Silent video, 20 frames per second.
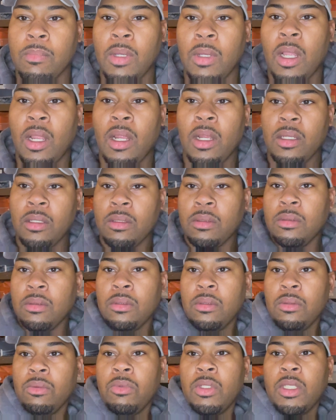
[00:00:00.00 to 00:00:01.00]
All right,
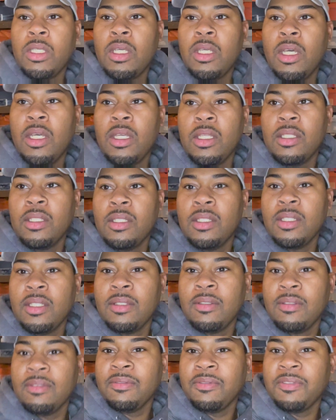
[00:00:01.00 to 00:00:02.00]
we good
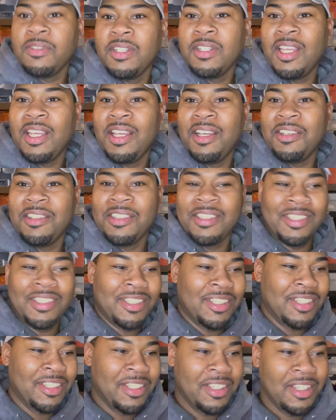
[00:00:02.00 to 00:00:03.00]
for now.
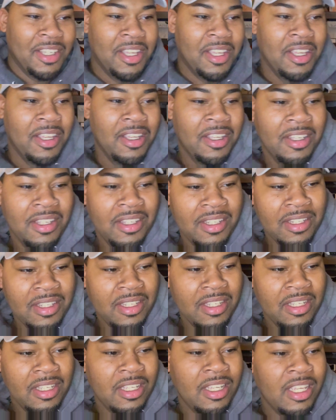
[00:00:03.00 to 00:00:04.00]

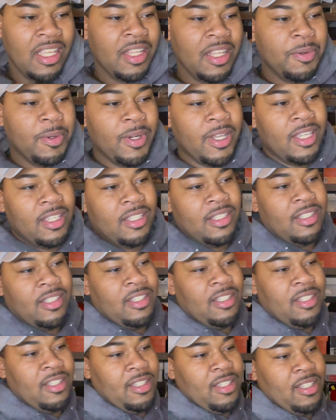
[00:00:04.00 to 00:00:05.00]

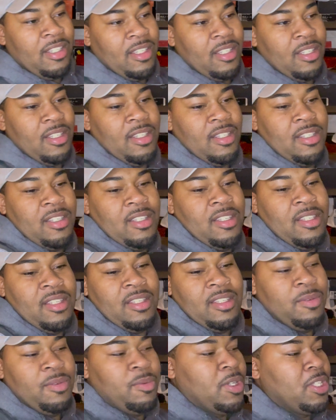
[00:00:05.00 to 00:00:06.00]
Anyways,
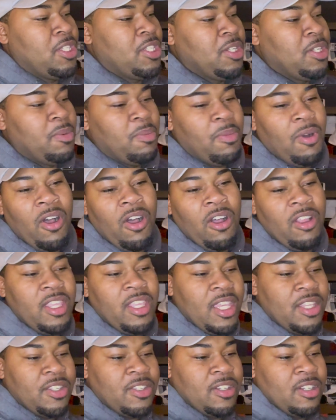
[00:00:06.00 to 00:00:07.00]
went to the mall
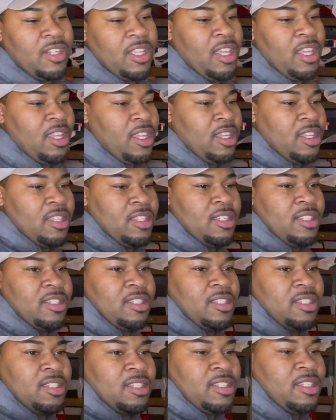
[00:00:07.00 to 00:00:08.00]
yesterday,
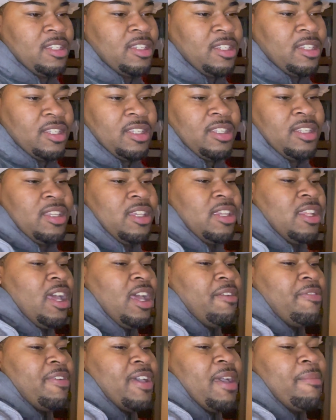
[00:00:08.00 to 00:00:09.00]
and
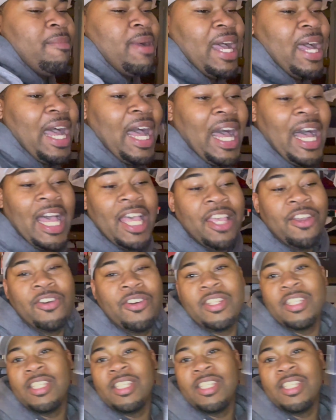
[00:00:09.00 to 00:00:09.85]
I've had my eye on